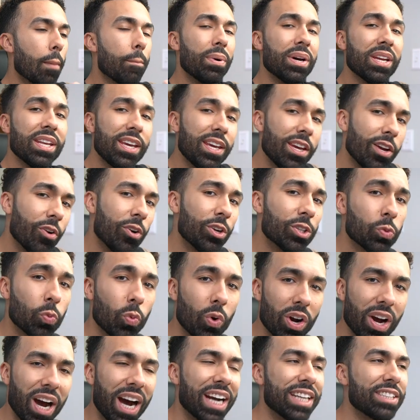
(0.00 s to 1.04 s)
But here is
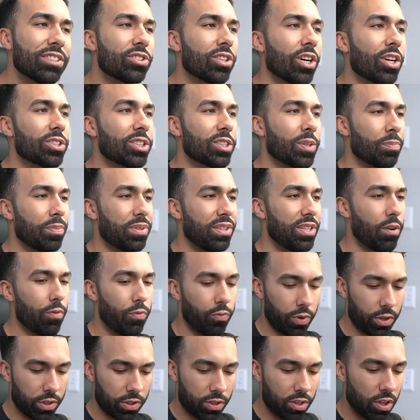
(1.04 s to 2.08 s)
where I saw some
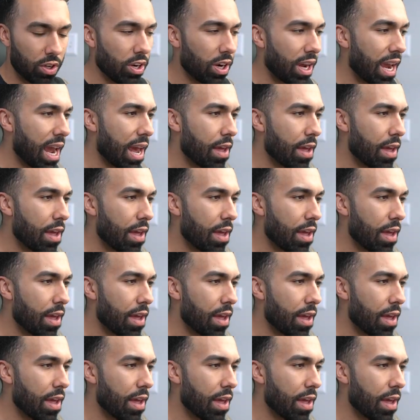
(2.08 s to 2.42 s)
difference. Look